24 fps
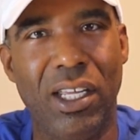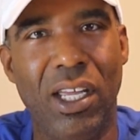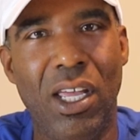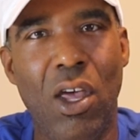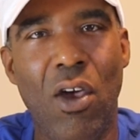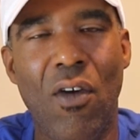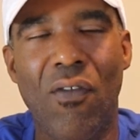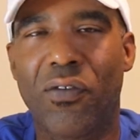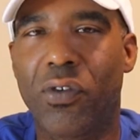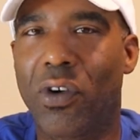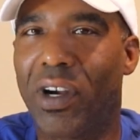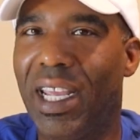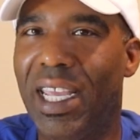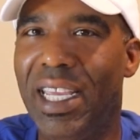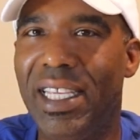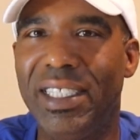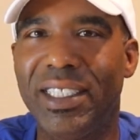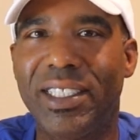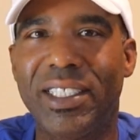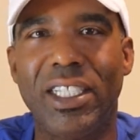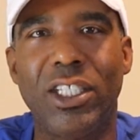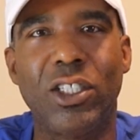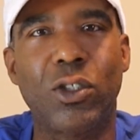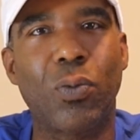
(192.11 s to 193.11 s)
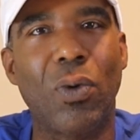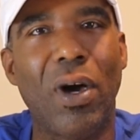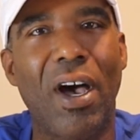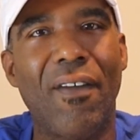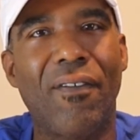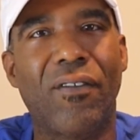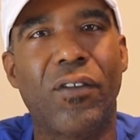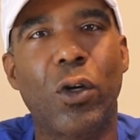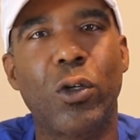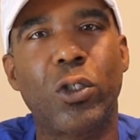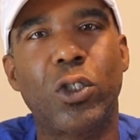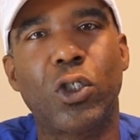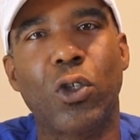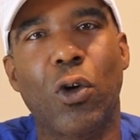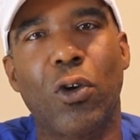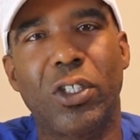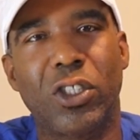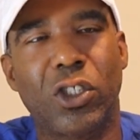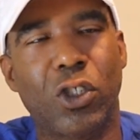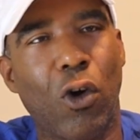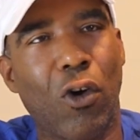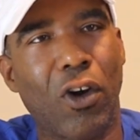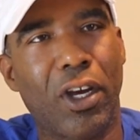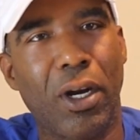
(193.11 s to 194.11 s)
For instance, when I first
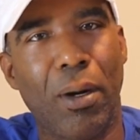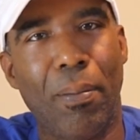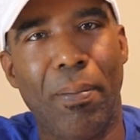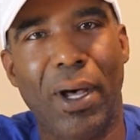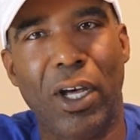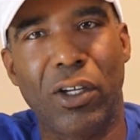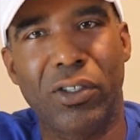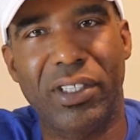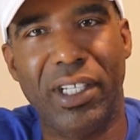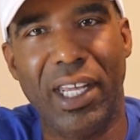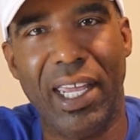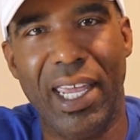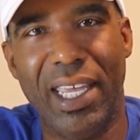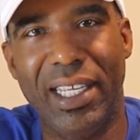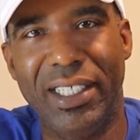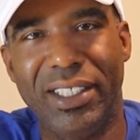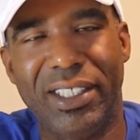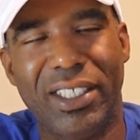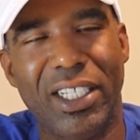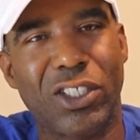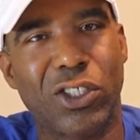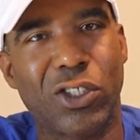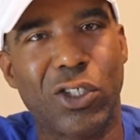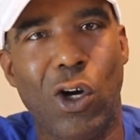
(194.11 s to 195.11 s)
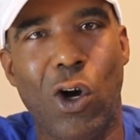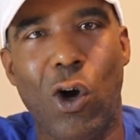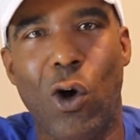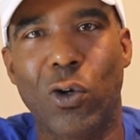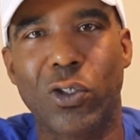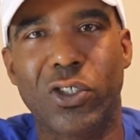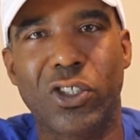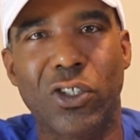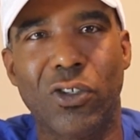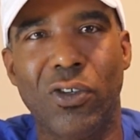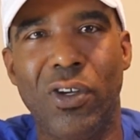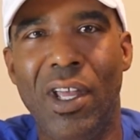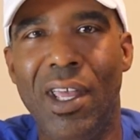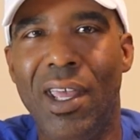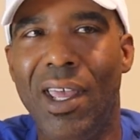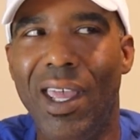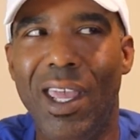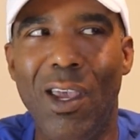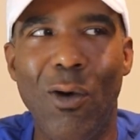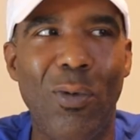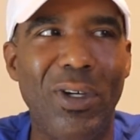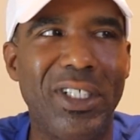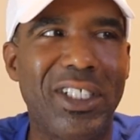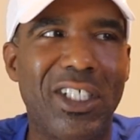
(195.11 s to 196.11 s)
started talking about the ancestor altar,
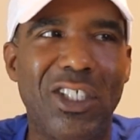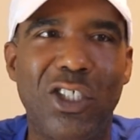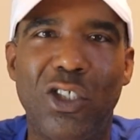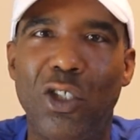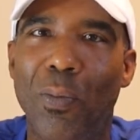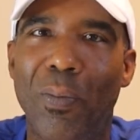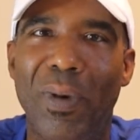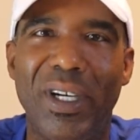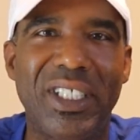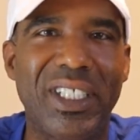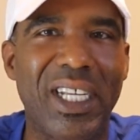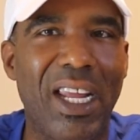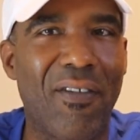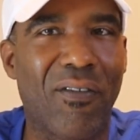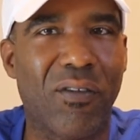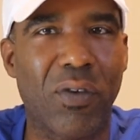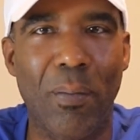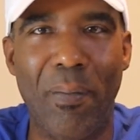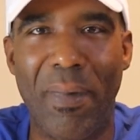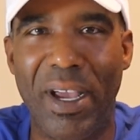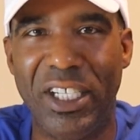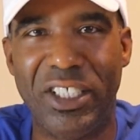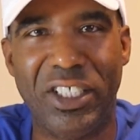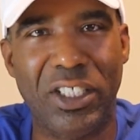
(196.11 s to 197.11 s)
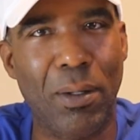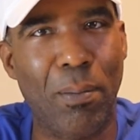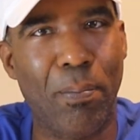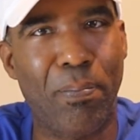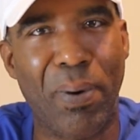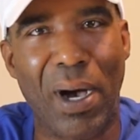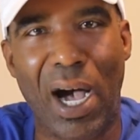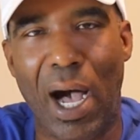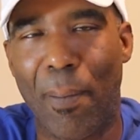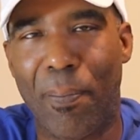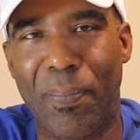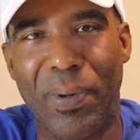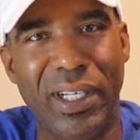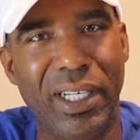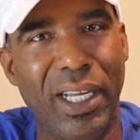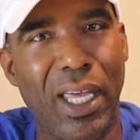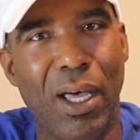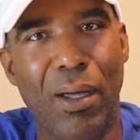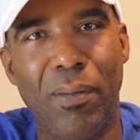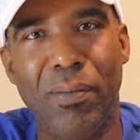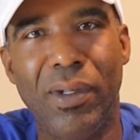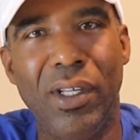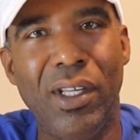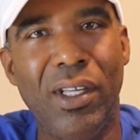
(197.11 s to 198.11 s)
it wasn't too much information popping
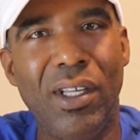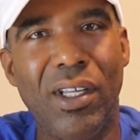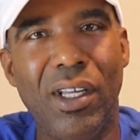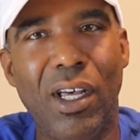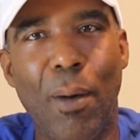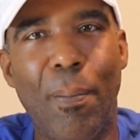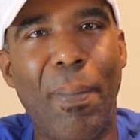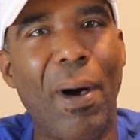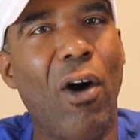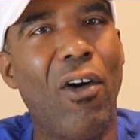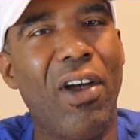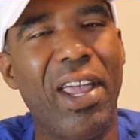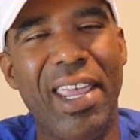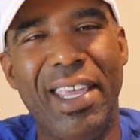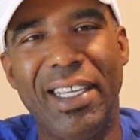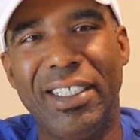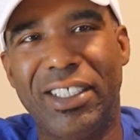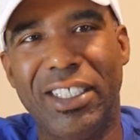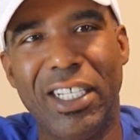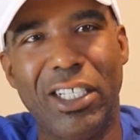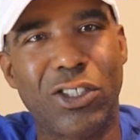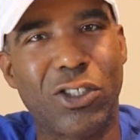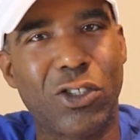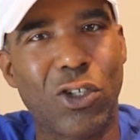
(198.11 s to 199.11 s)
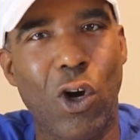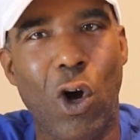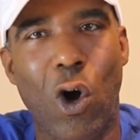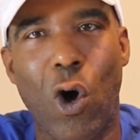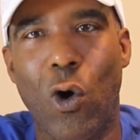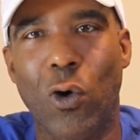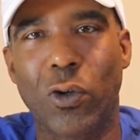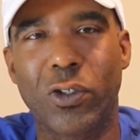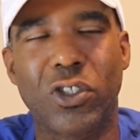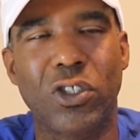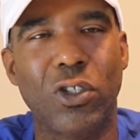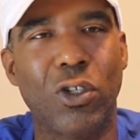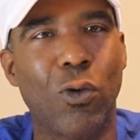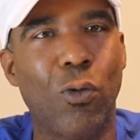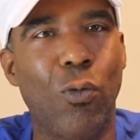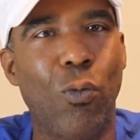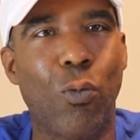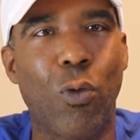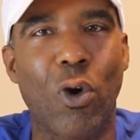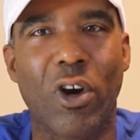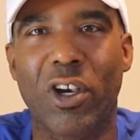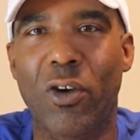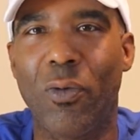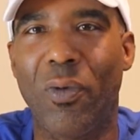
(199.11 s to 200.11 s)
up about ancestor altar,
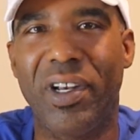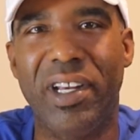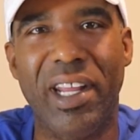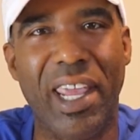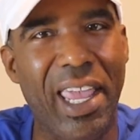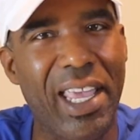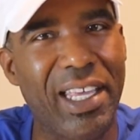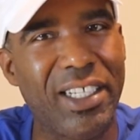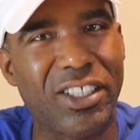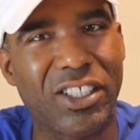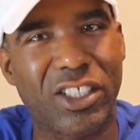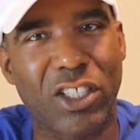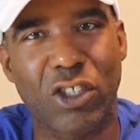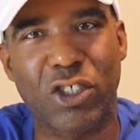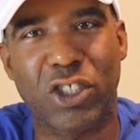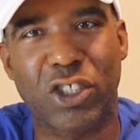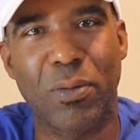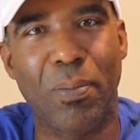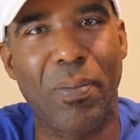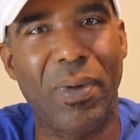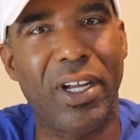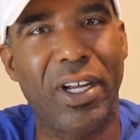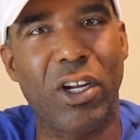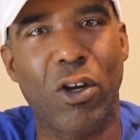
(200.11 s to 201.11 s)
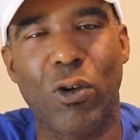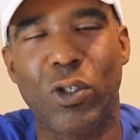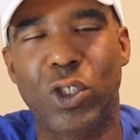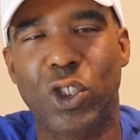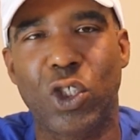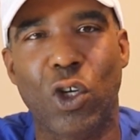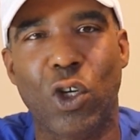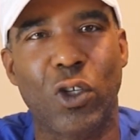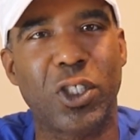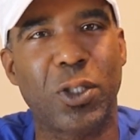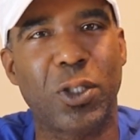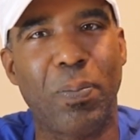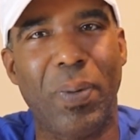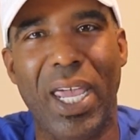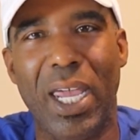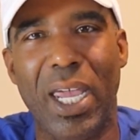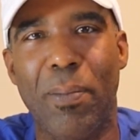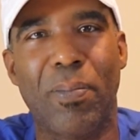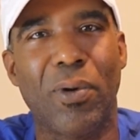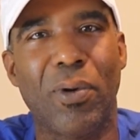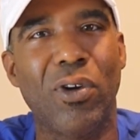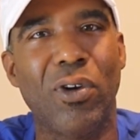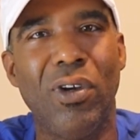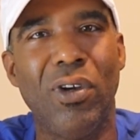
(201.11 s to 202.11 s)
working with ancestor money or joss
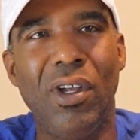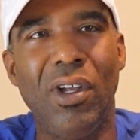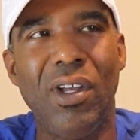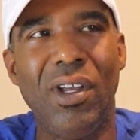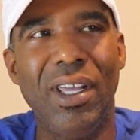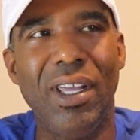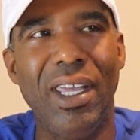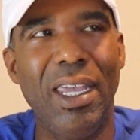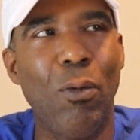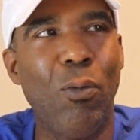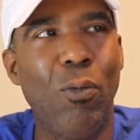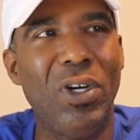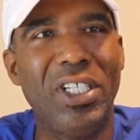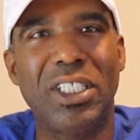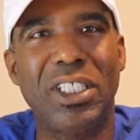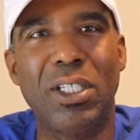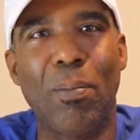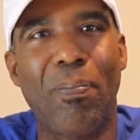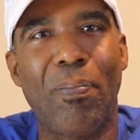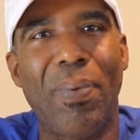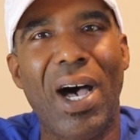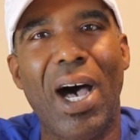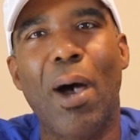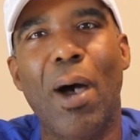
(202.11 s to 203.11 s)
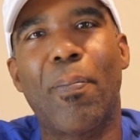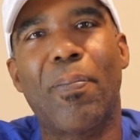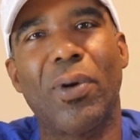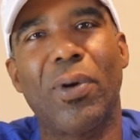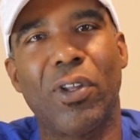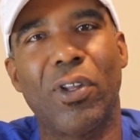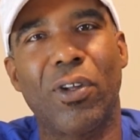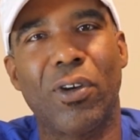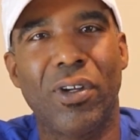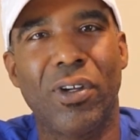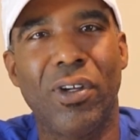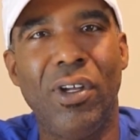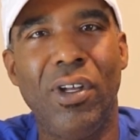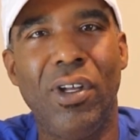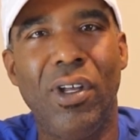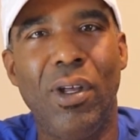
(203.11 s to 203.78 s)
paper. It wasn't popular.